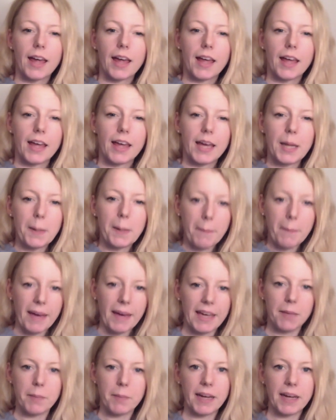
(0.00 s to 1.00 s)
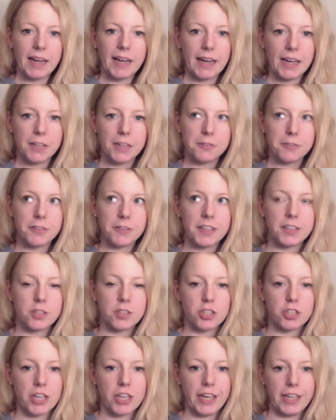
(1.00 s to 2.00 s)
In May, my life has
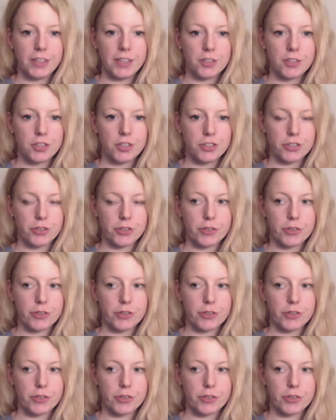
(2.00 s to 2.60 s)
changed